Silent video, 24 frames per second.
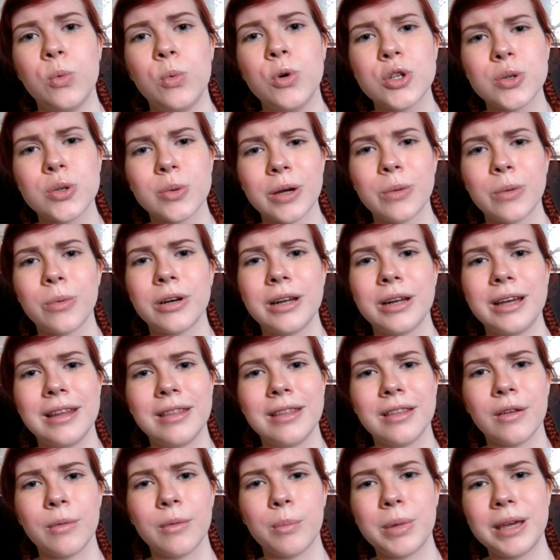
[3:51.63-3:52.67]
What do I want
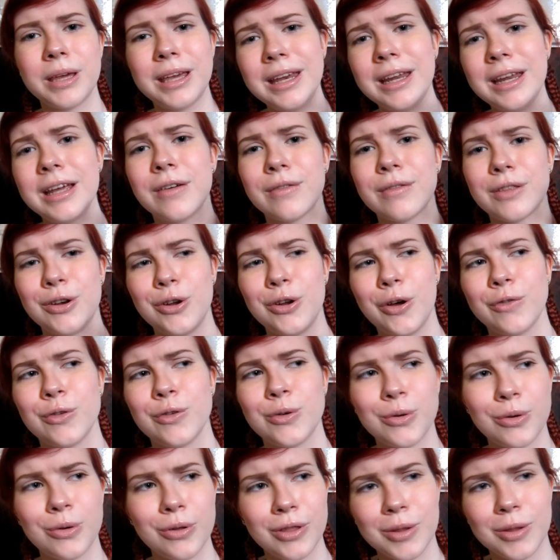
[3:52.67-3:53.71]
in the beginning of the
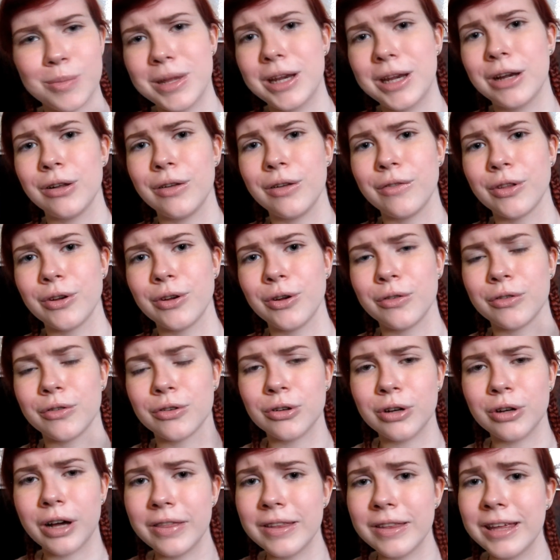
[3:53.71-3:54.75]
novel, the middle of the
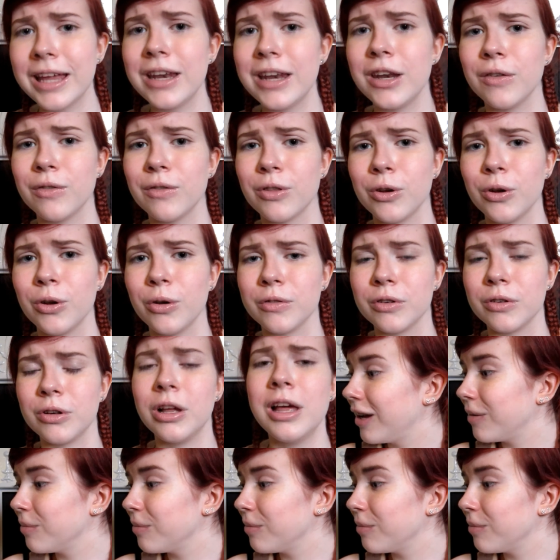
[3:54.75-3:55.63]
novel, and the end of the novel?